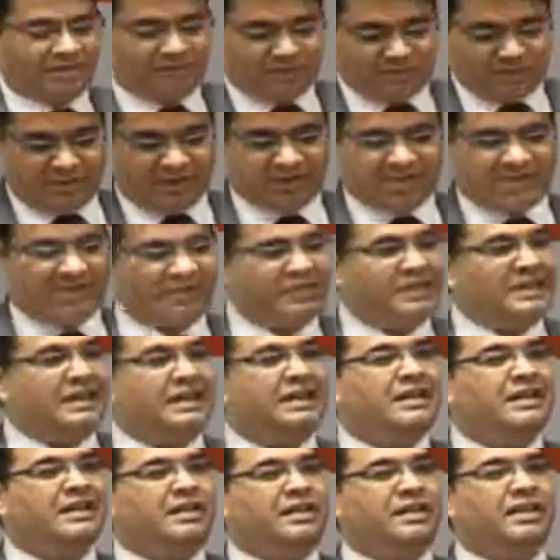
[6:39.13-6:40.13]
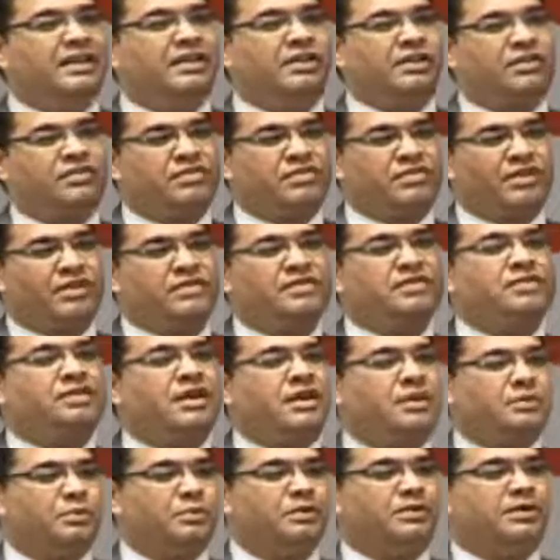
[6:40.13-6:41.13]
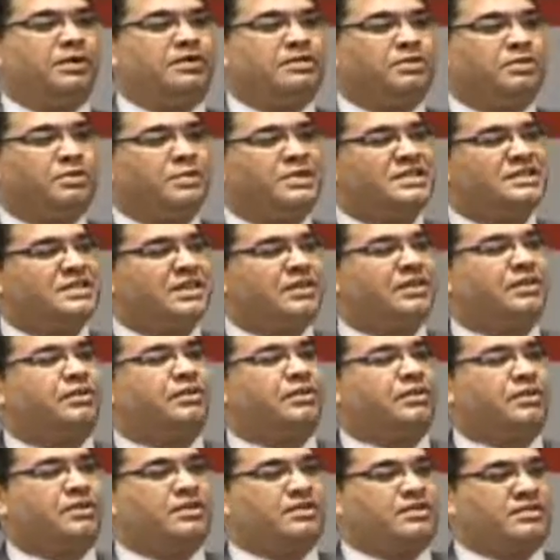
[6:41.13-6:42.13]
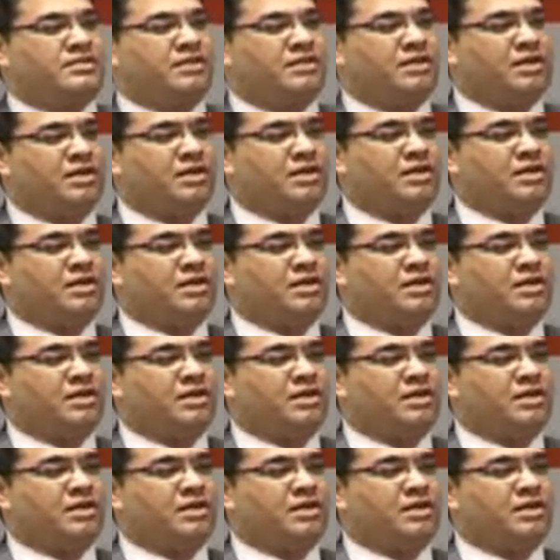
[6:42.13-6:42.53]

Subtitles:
So there's definitely a need of such networks to be set across,